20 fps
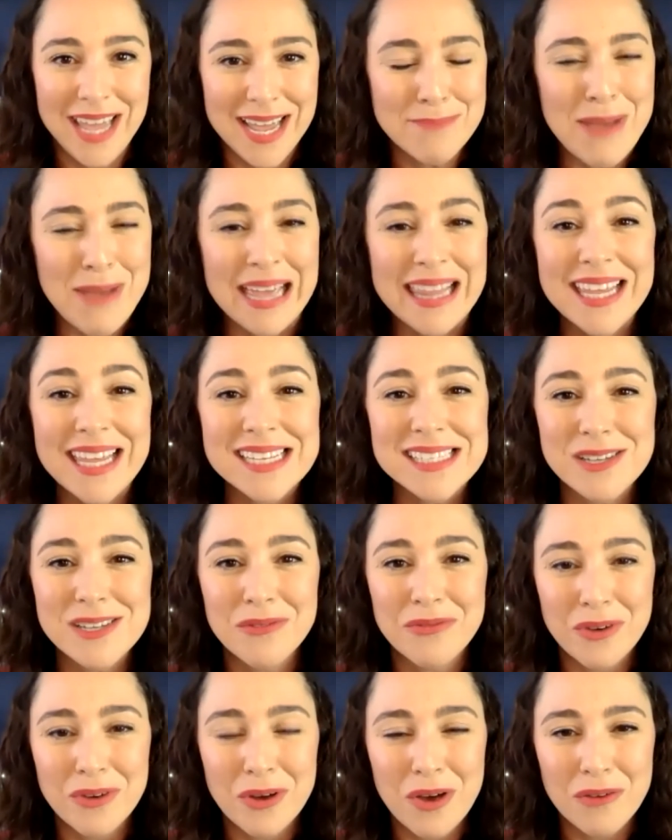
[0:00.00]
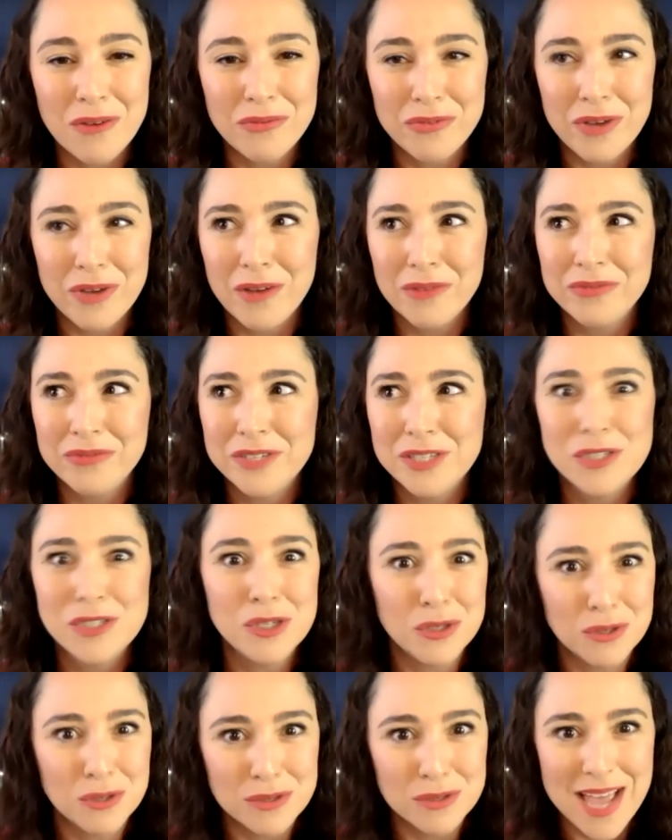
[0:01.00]
my list of
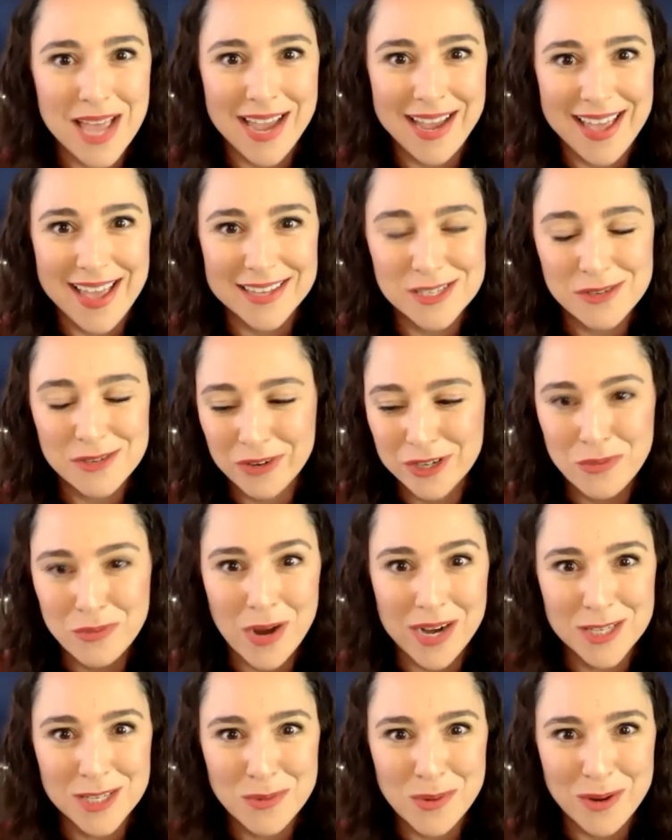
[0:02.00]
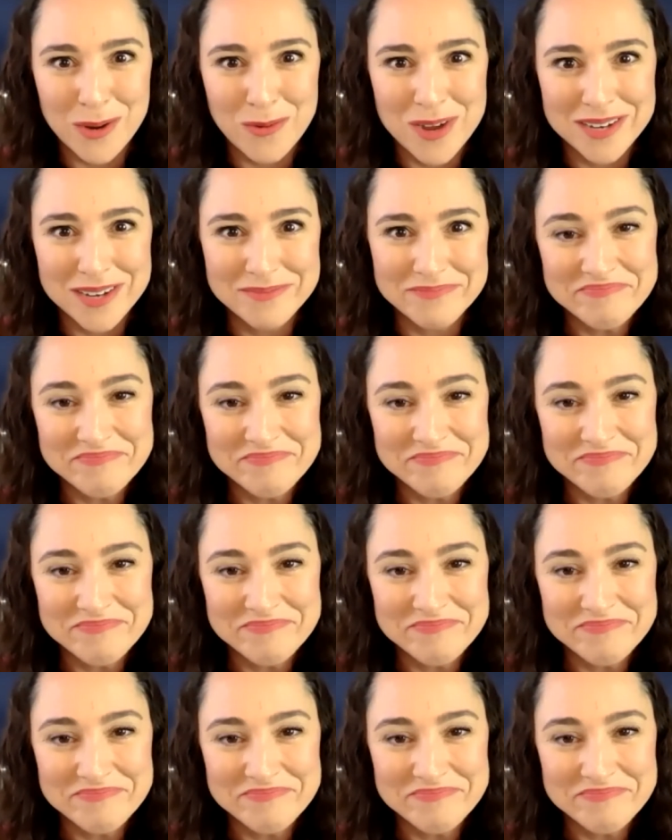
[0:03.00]
to-dos, I guess, for 2021.